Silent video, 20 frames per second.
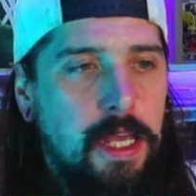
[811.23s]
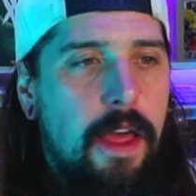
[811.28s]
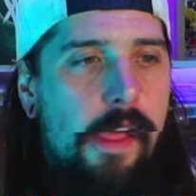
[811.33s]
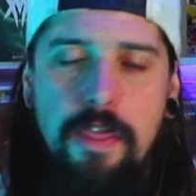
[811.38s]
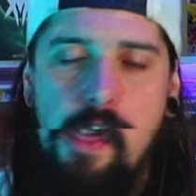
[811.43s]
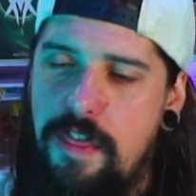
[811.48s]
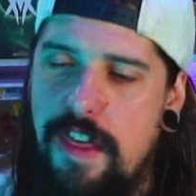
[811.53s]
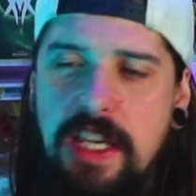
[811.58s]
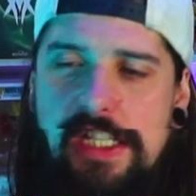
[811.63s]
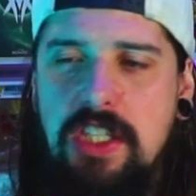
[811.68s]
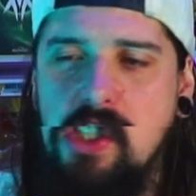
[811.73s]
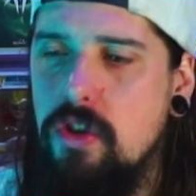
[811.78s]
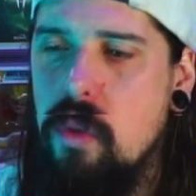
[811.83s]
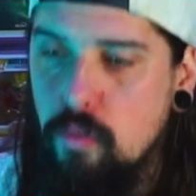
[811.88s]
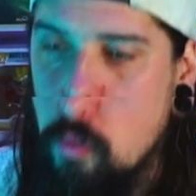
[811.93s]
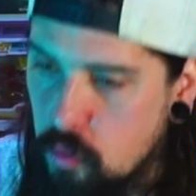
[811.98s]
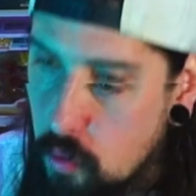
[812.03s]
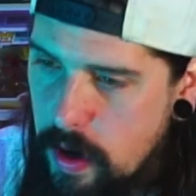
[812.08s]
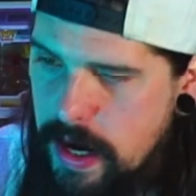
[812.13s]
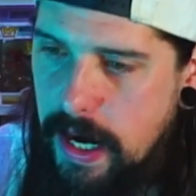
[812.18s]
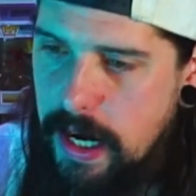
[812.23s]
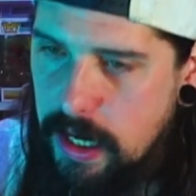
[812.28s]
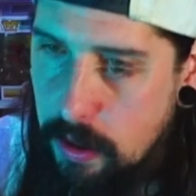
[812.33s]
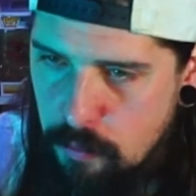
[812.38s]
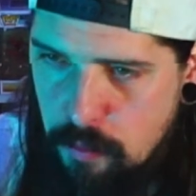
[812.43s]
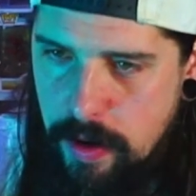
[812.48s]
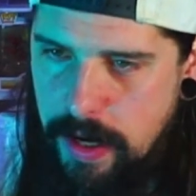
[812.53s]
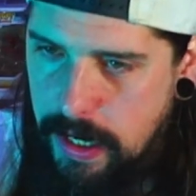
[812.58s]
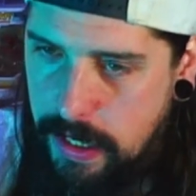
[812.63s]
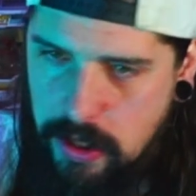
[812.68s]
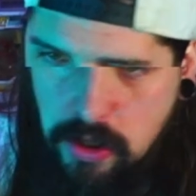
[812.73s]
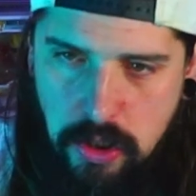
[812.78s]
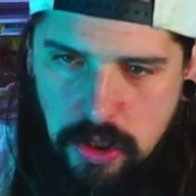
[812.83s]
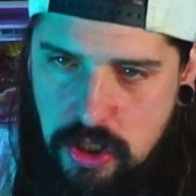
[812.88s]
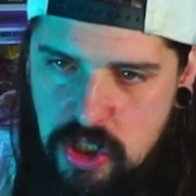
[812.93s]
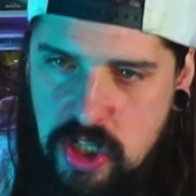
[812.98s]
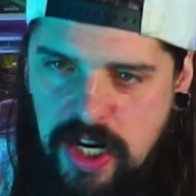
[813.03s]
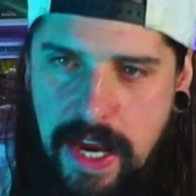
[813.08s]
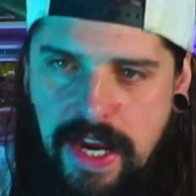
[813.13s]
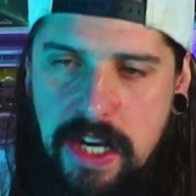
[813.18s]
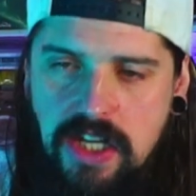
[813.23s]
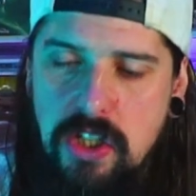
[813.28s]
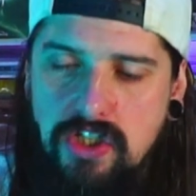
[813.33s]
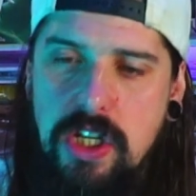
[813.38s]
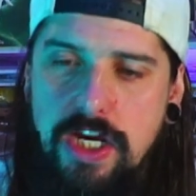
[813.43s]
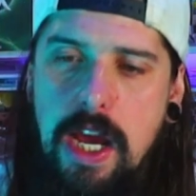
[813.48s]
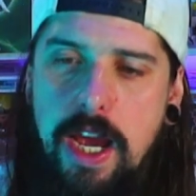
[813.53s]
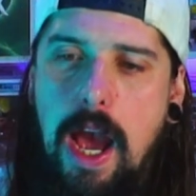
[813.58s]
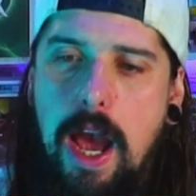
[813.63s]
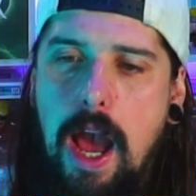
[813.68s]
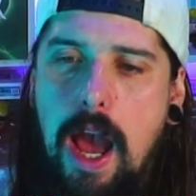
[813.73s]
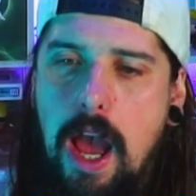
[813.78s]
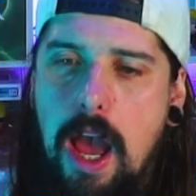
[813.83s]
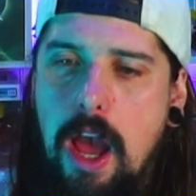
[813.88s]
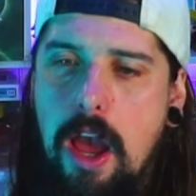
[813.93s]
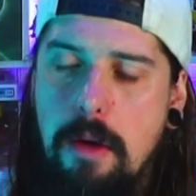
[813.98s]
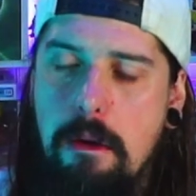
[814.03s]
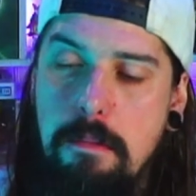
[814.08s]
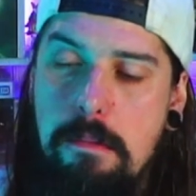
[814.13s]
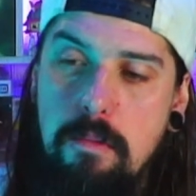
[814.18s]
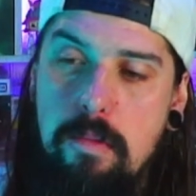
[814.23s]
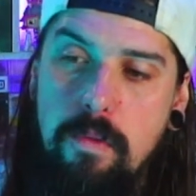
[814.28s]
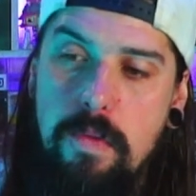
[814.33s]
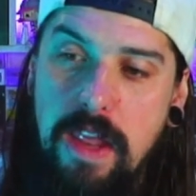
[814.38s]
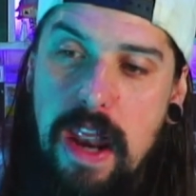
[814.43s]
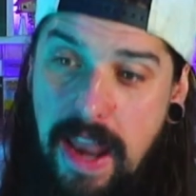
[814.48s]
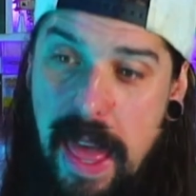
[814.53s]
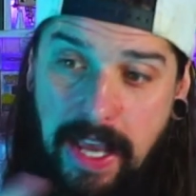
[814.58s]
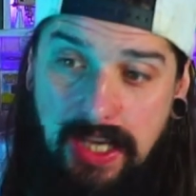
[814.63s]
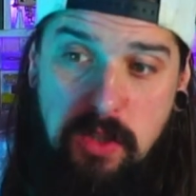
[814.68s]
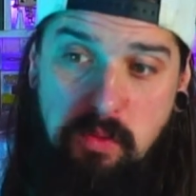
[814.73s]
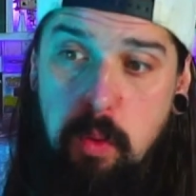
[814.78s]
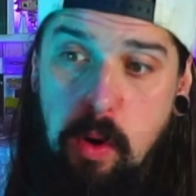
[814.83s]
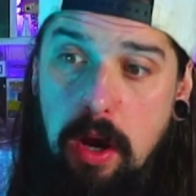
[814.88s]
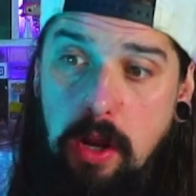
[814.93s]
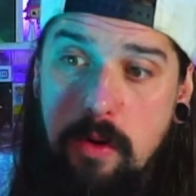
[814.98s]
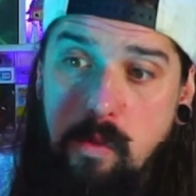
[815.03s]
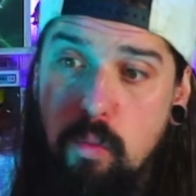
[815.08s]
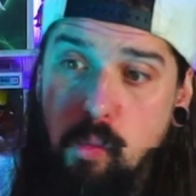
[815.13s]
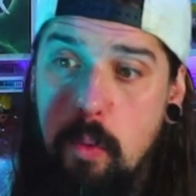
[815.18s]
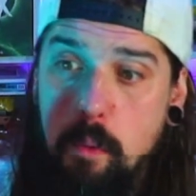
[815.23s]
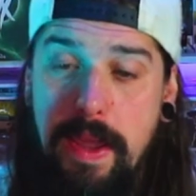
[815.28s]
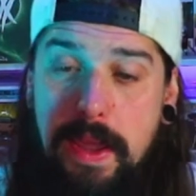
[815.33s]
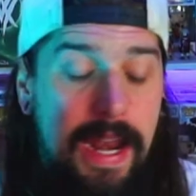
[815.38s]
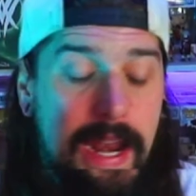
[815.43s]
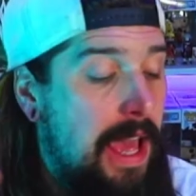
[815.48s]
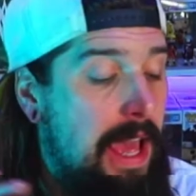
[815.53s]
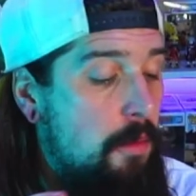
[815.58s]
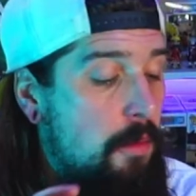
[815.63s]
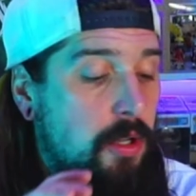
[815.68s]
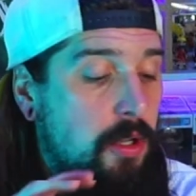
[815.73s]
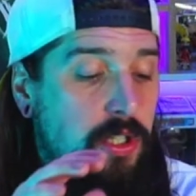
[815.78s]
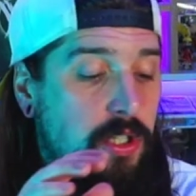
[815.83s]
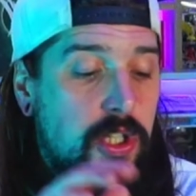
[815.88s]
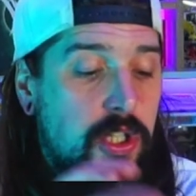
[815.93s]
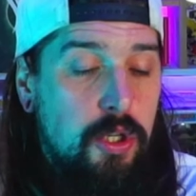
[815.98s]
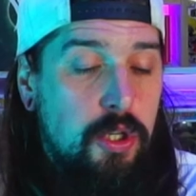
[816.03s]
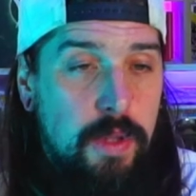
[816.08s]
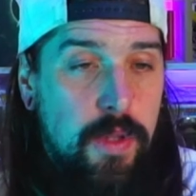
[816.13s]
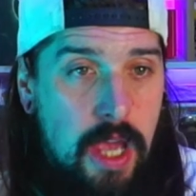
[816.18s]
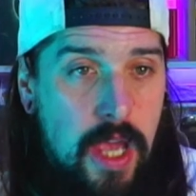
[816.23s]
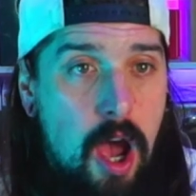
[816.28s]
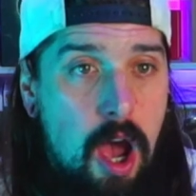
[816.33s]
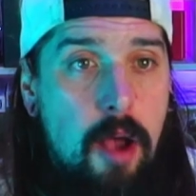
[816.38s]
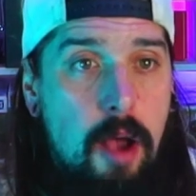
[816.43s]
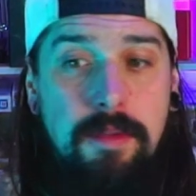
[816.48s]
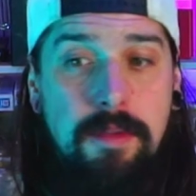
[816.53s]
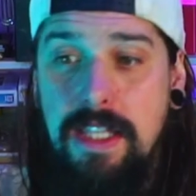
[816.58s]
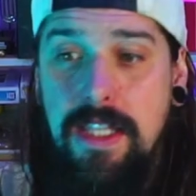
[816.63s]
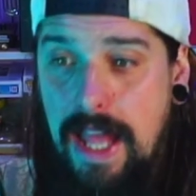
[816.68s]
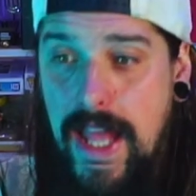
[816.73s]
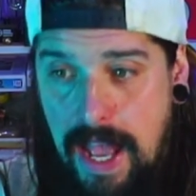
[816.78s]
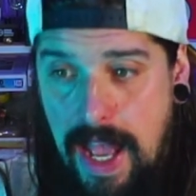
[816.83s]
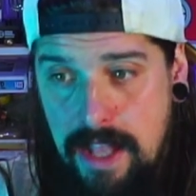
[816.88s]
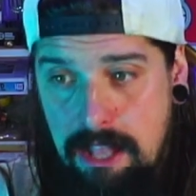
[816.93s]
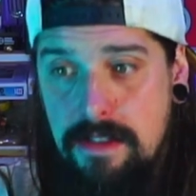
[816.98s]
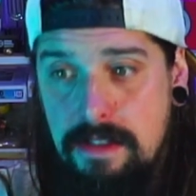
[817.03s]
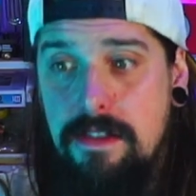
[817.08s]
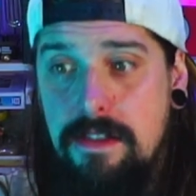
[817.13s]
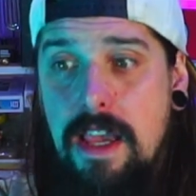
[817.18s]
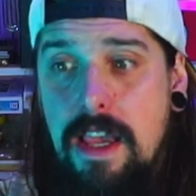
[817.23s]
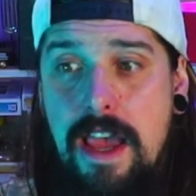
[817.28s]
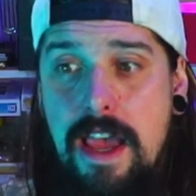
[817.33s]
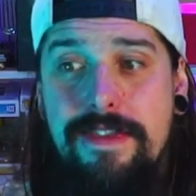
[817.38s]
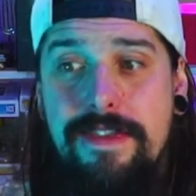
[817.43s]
This is a really, really good change. The next one will be allowing us to do the arms and the hands.